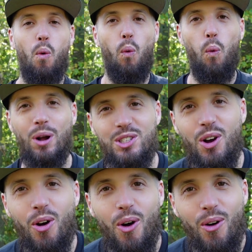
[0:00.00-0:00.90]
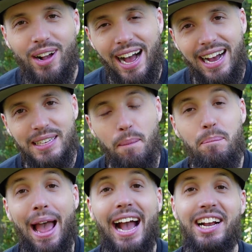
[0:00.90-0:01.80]
What's going on, guys? I'm
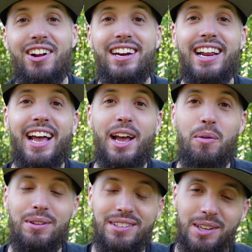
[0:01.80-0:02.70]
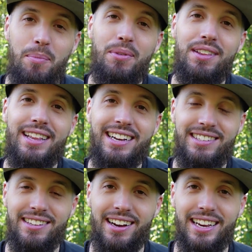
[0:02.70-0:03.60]
back here today with something
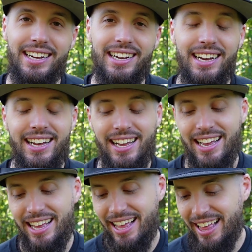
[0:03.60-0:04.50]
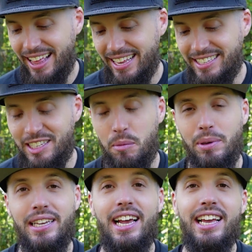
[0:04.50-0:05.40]
exciting. This is the
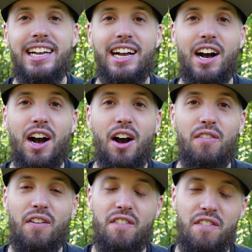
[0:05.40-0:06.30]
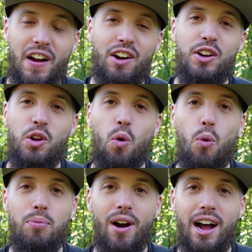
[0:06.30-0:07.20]
beginning of a very
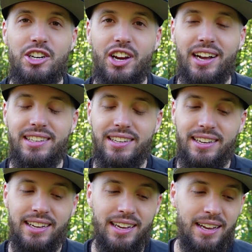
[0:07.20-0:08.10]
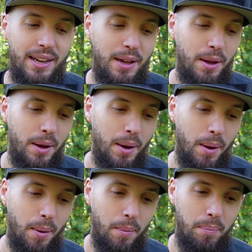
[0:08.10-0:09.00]
cool project,
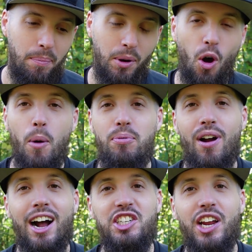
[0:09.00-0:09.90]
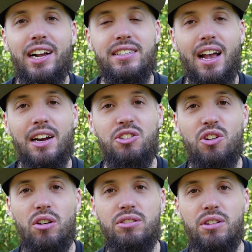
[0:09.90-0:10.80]
but all projects got to
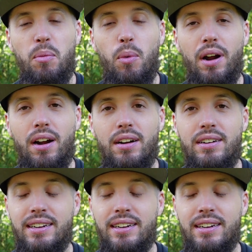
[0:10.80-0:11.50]
start somewhere.